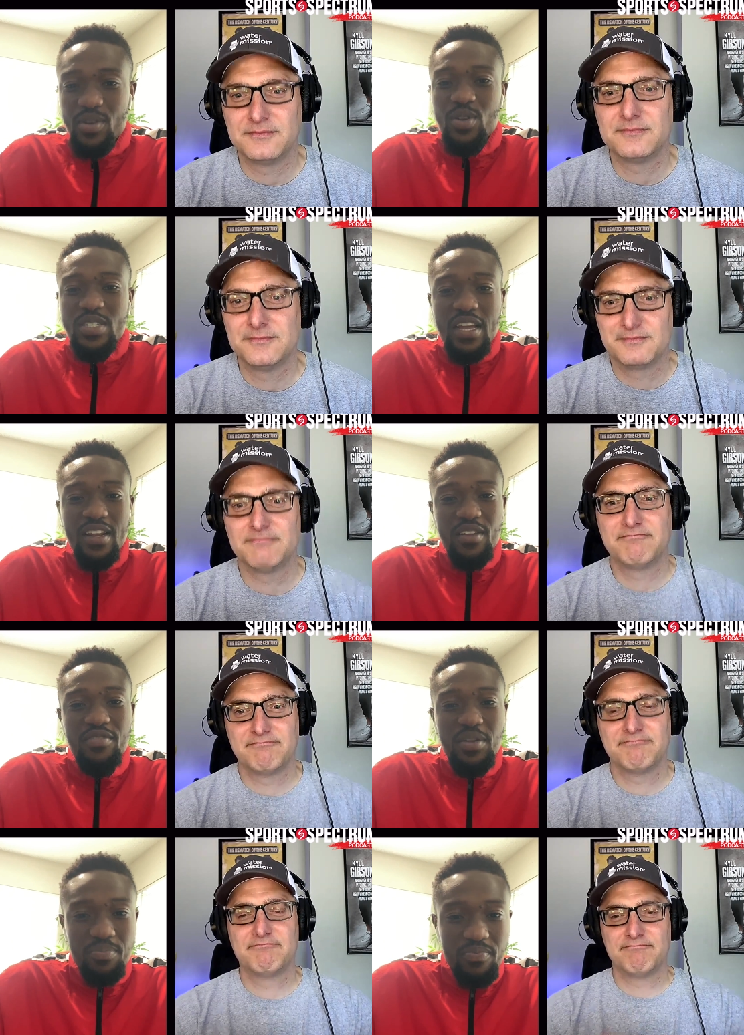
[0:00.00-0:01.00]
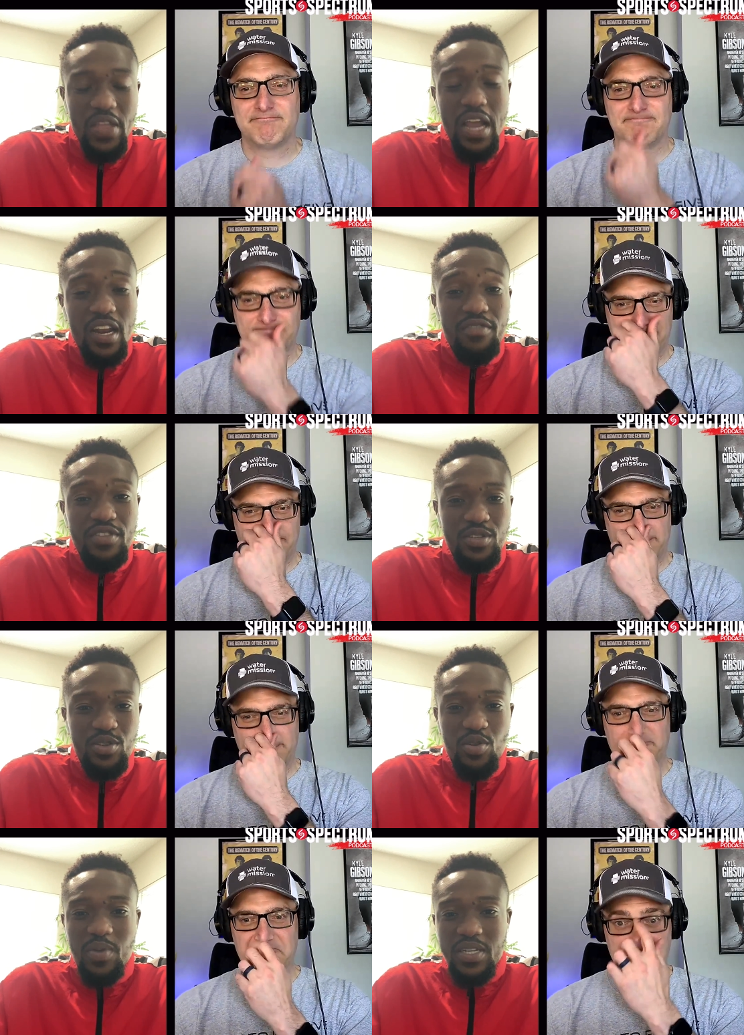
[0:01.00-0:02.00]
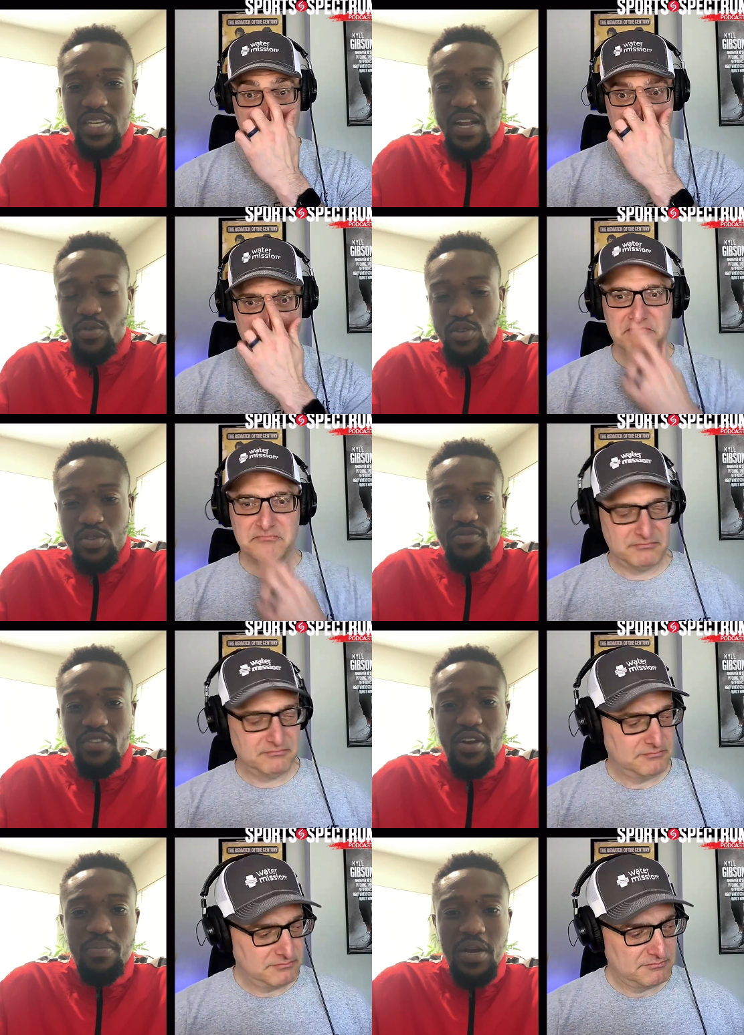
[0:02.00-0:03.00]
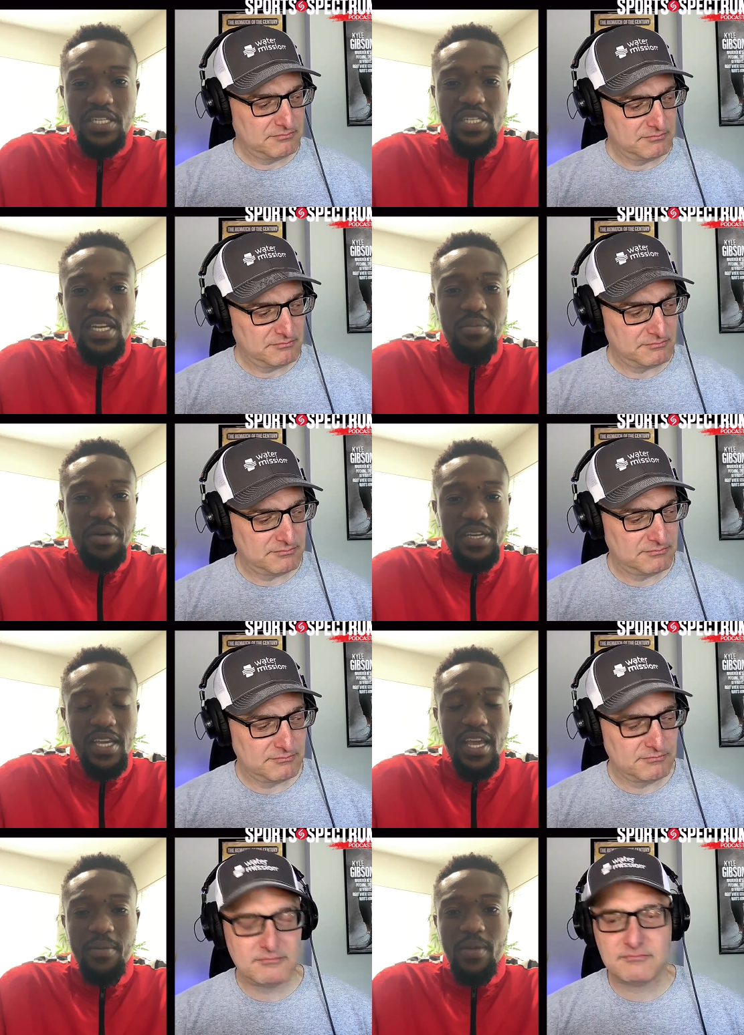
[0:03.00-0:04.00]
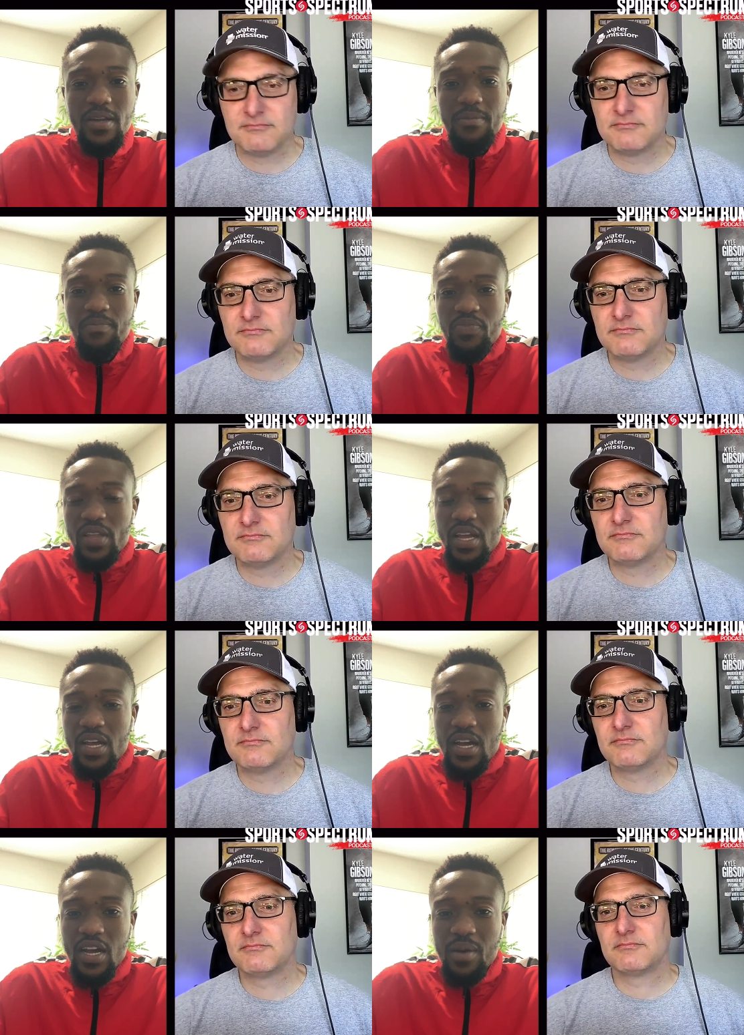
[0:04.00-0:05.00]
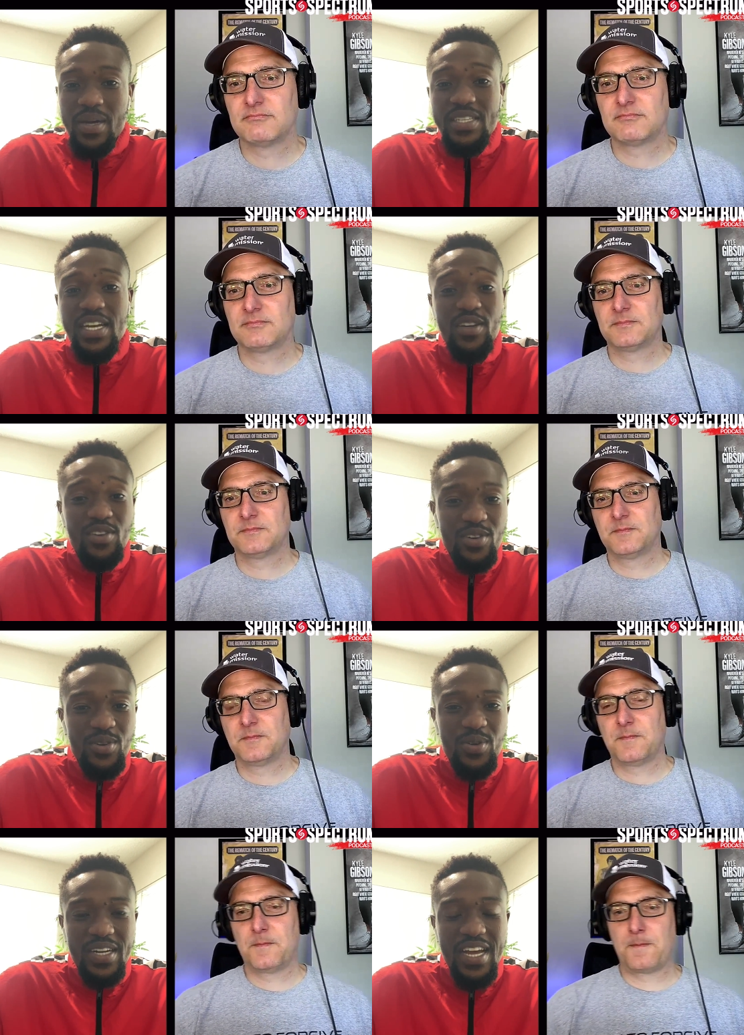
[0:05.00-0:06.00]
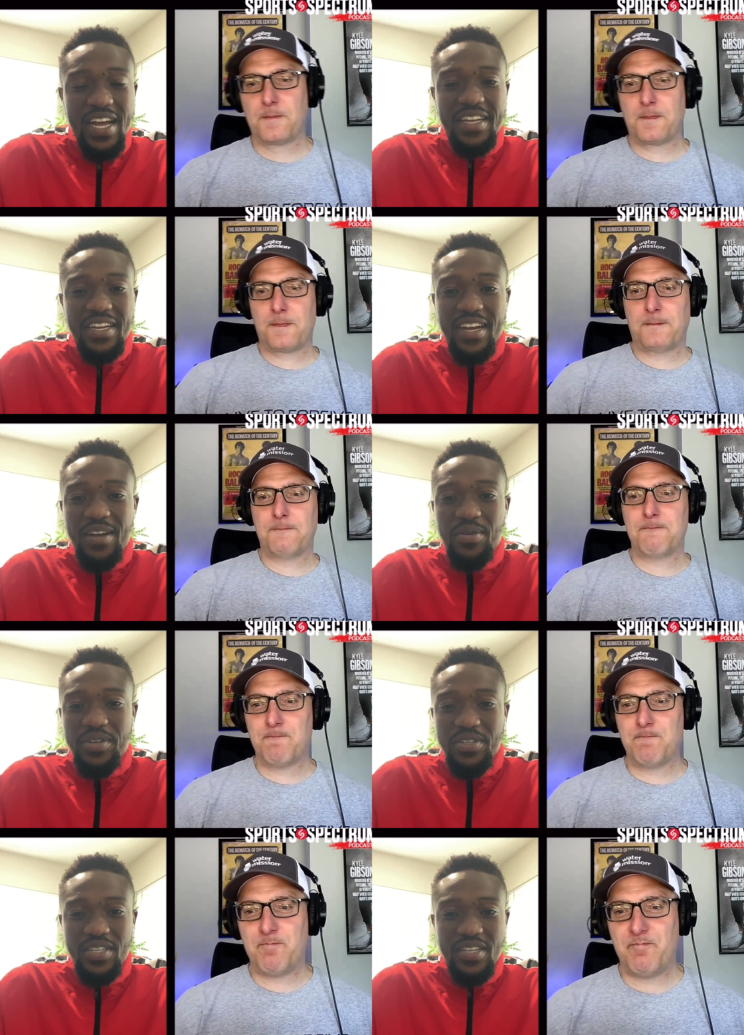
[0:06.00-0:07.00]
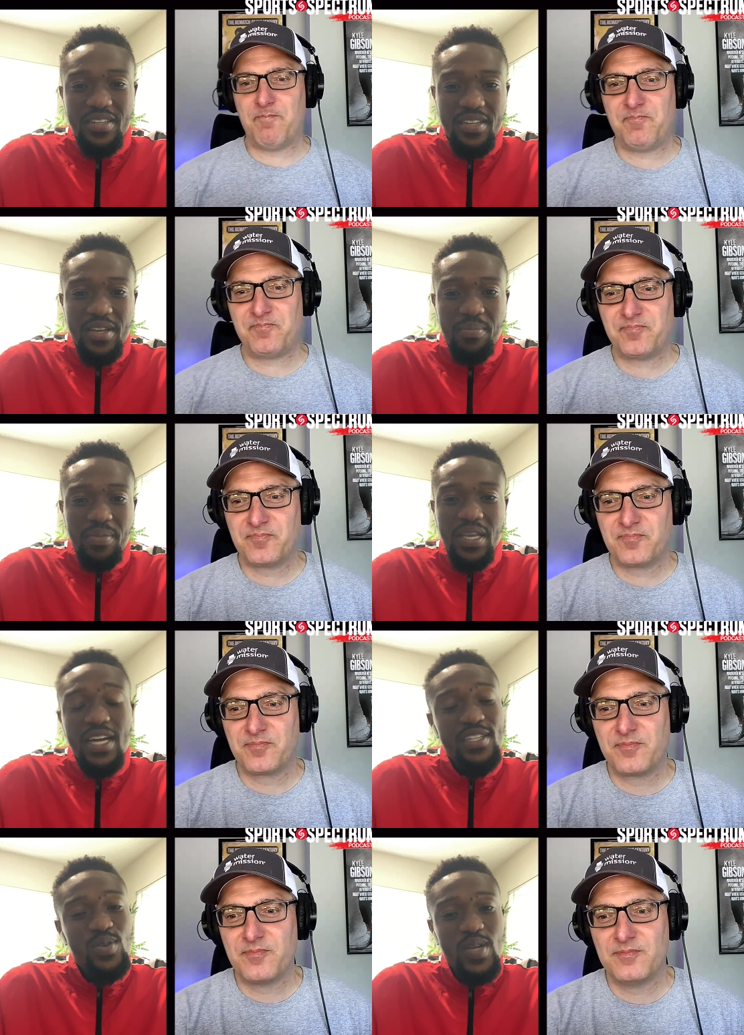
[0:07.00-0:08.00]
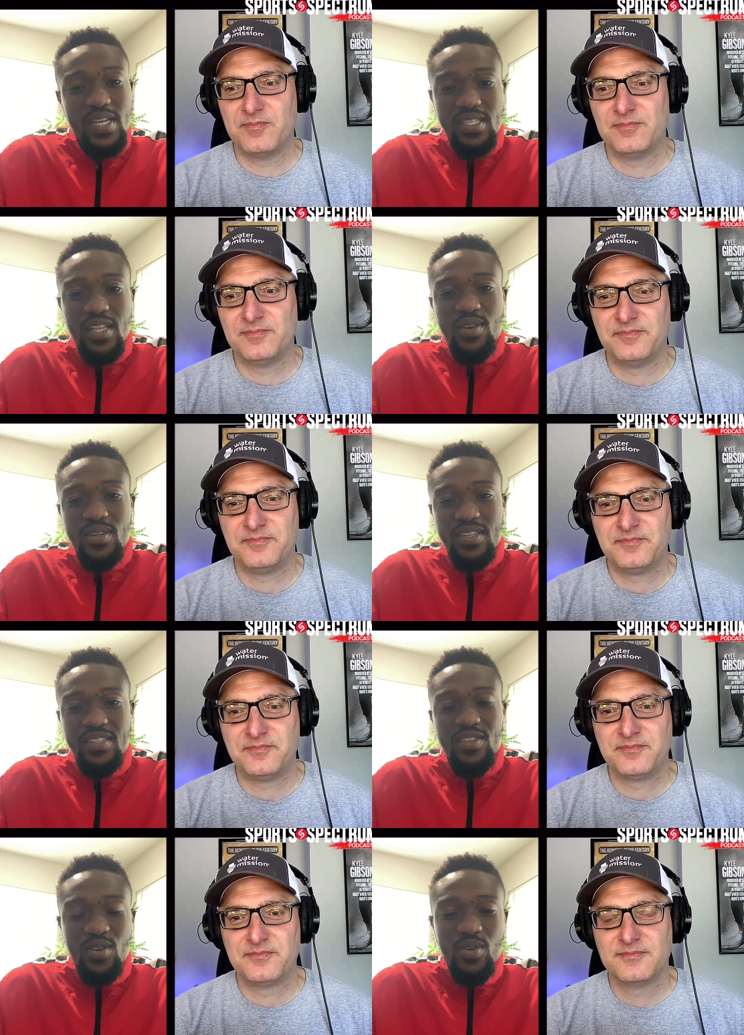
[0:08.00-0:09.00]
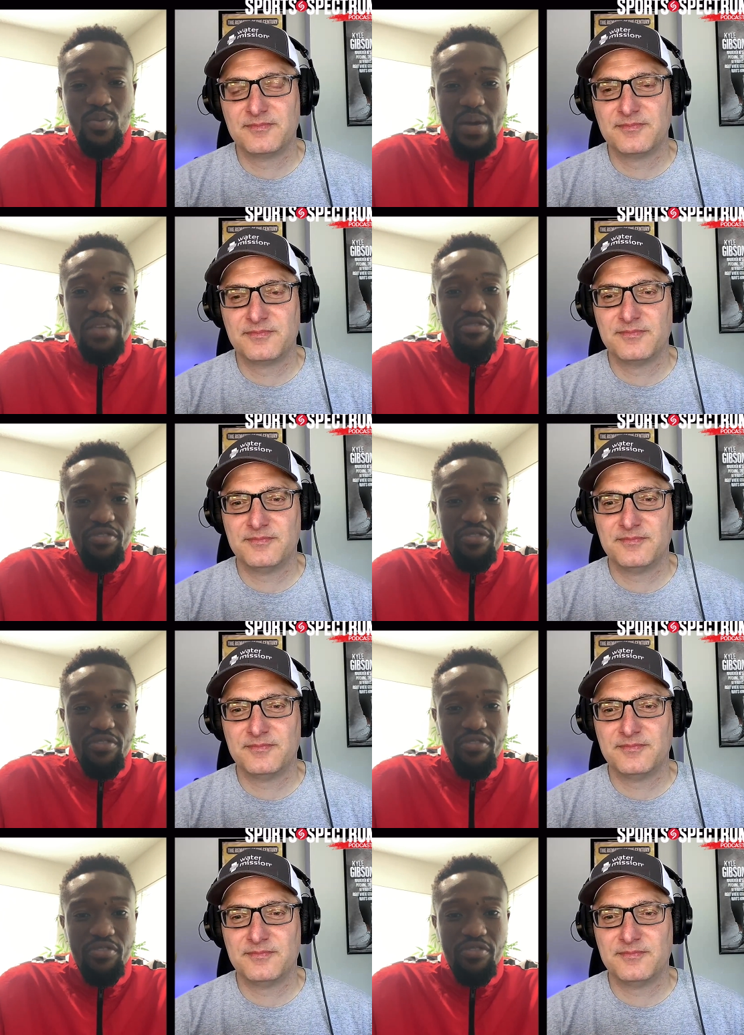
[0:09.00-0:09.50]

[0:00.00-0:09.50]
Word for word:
Speaker 1: because I loved it. I loved it so much, and I was very passionate about the game. And um, as I grew and had encounters and began to understand, you know, my